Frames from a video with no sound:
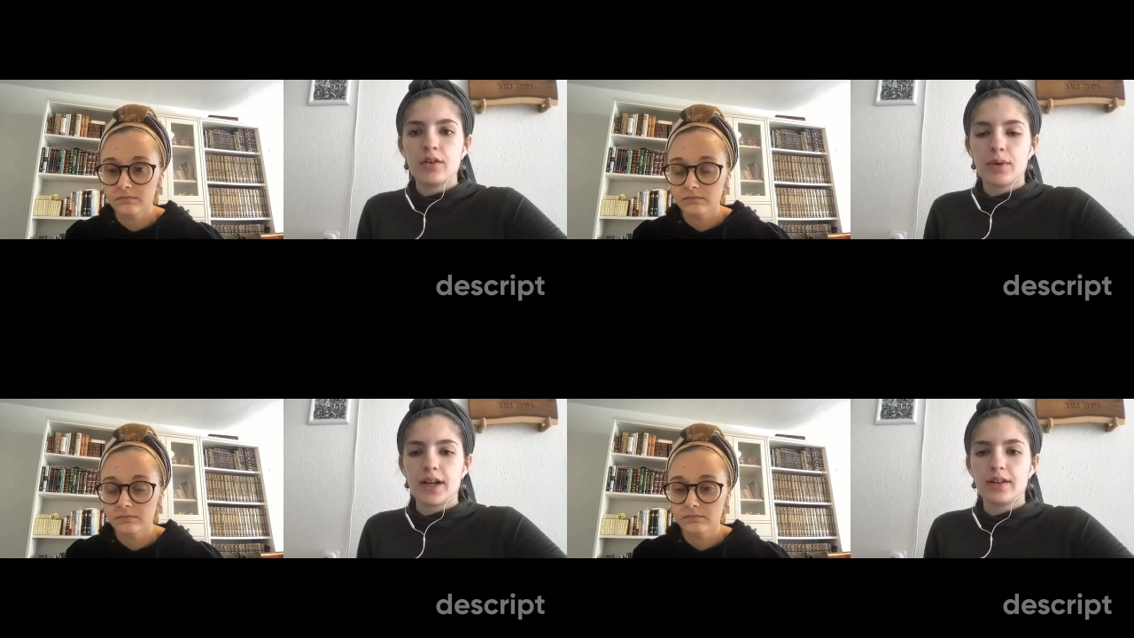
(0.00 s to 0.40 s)

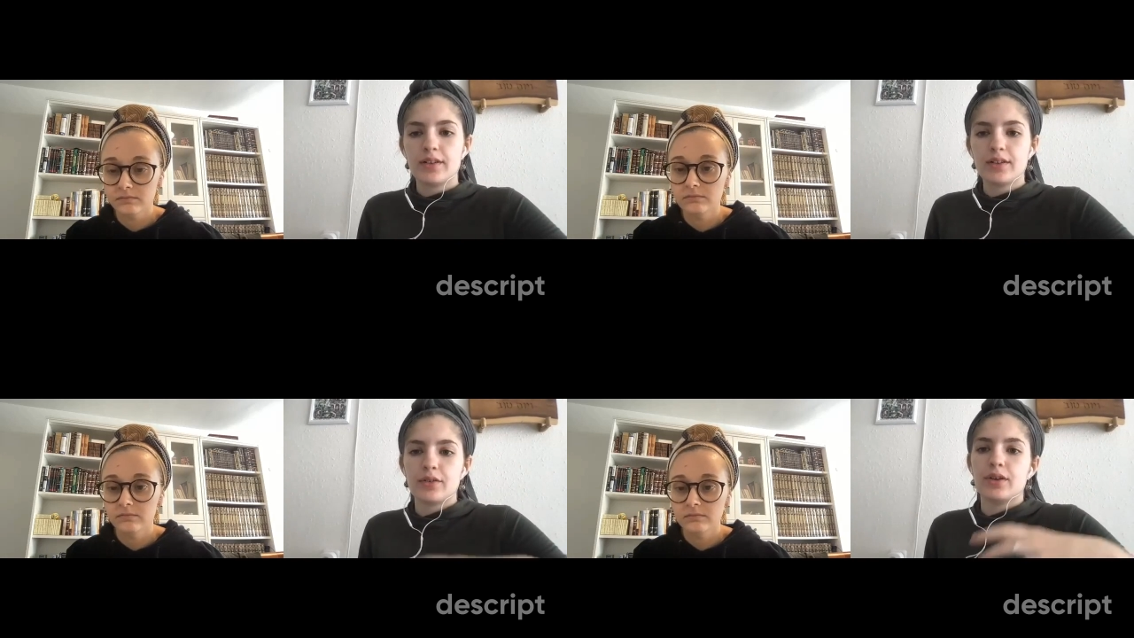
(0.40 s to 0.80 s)
Speaker 1: when
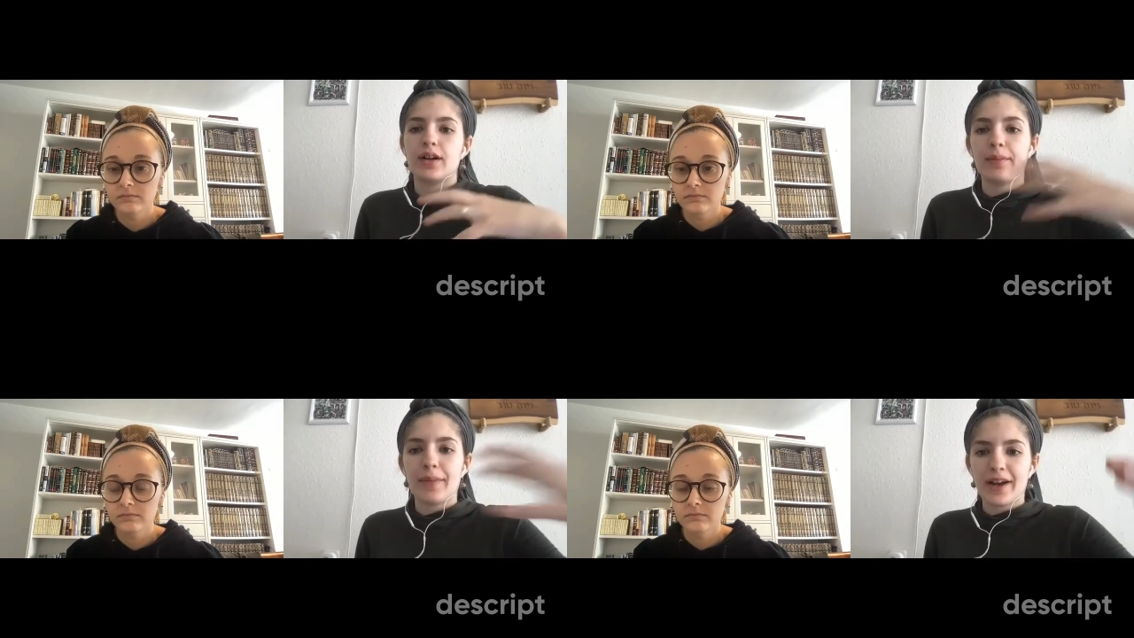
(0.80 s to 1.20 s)

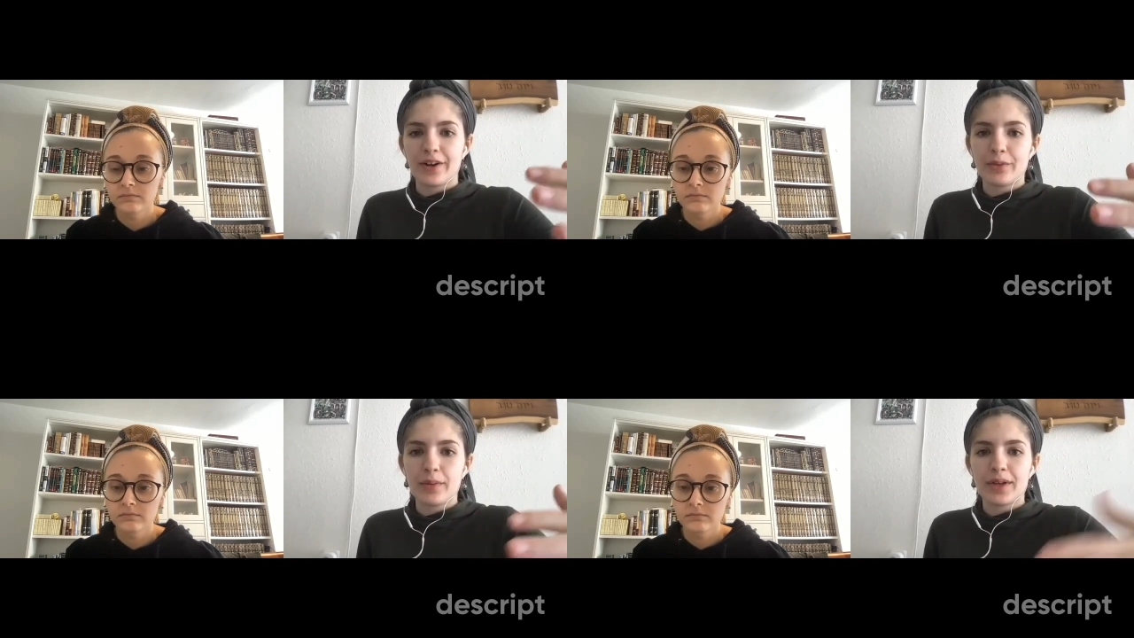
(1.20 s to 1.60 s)
you're a
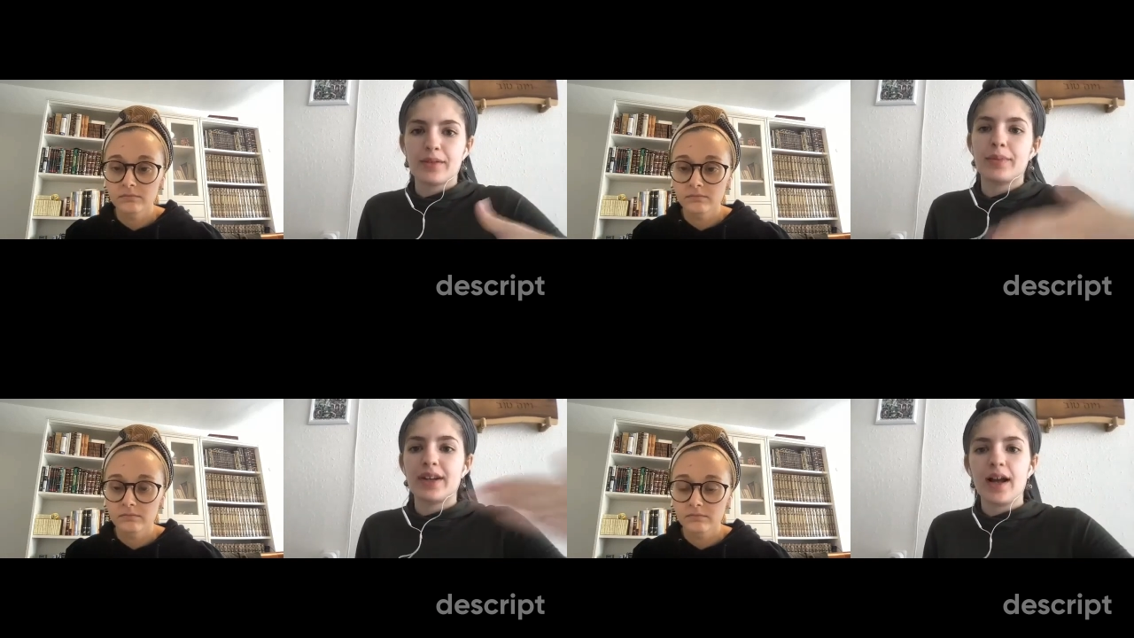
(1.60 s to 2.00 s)
married
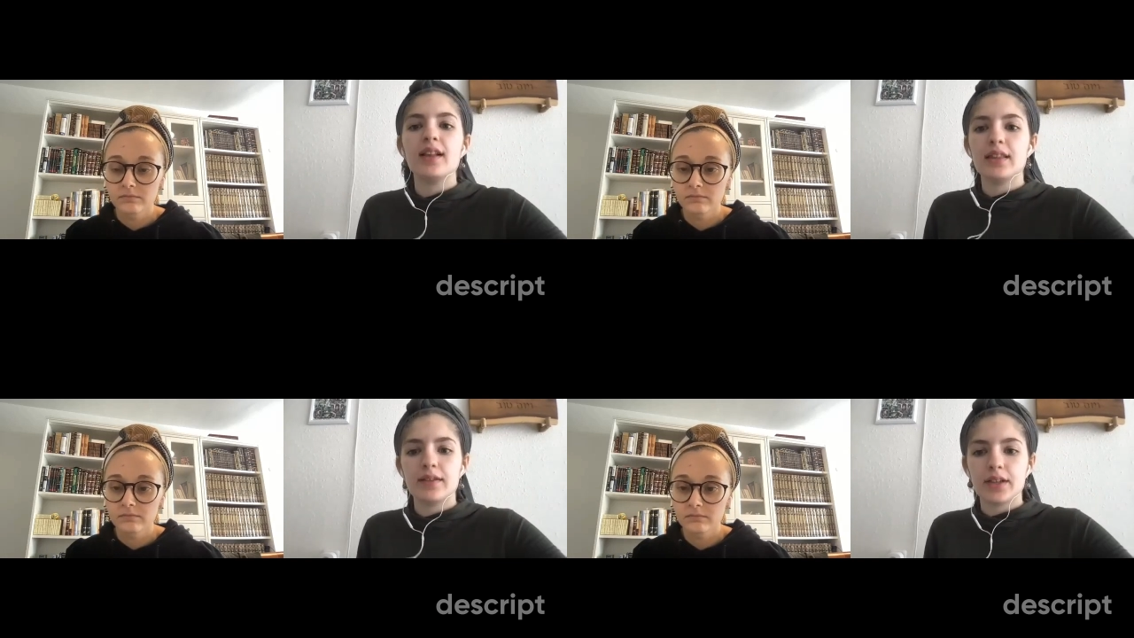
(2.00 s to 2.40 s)
woman, but
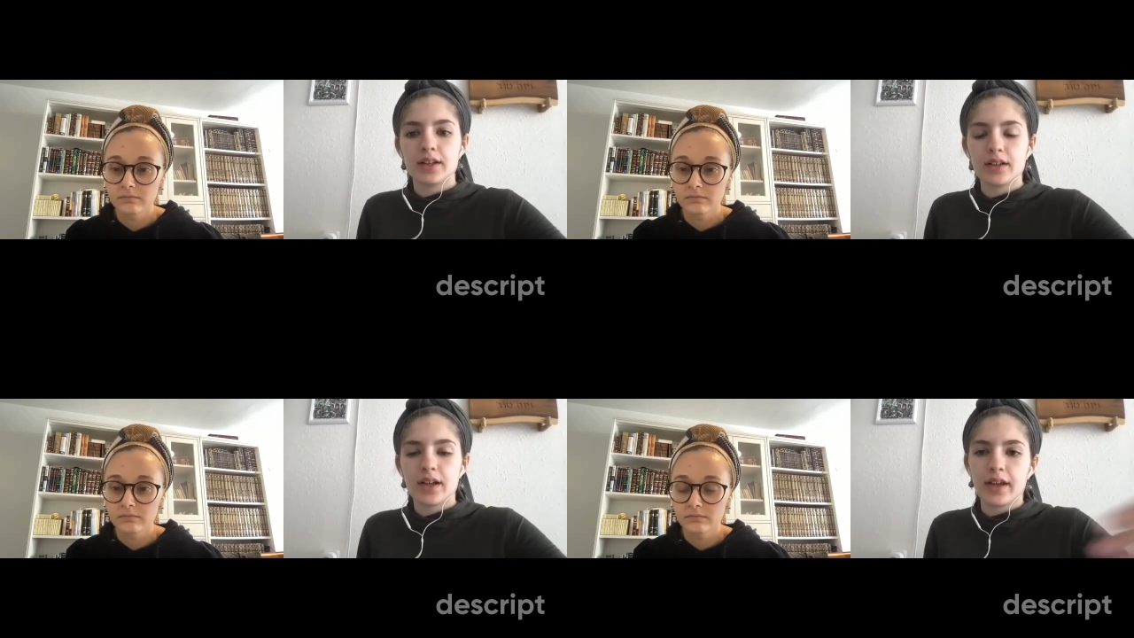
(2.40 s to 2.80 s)
not
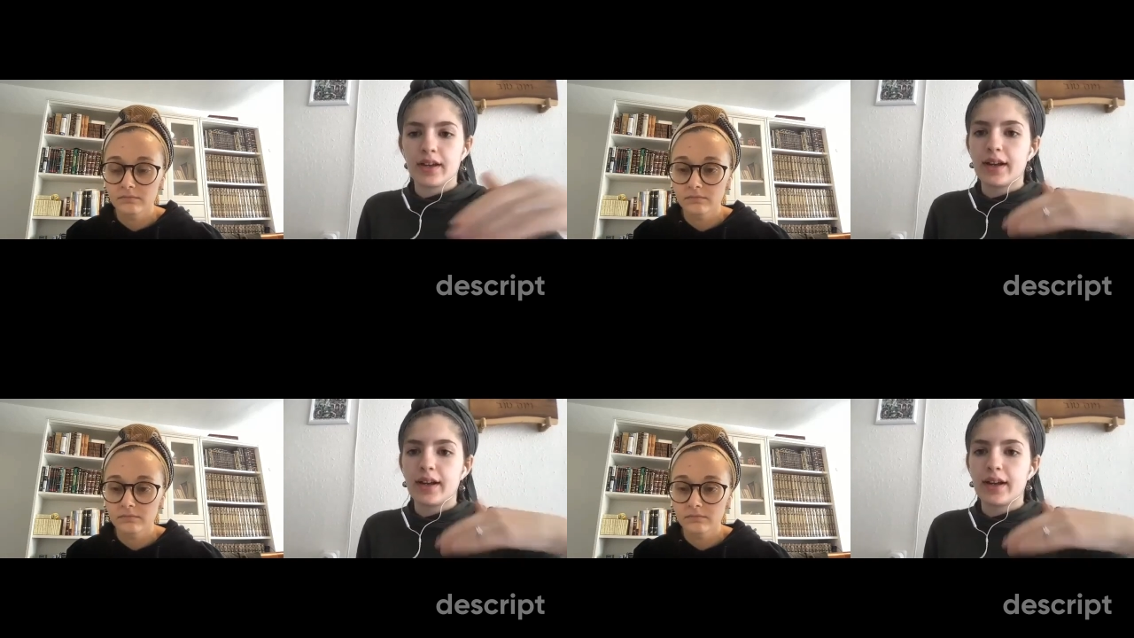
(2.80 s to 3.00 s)
living a,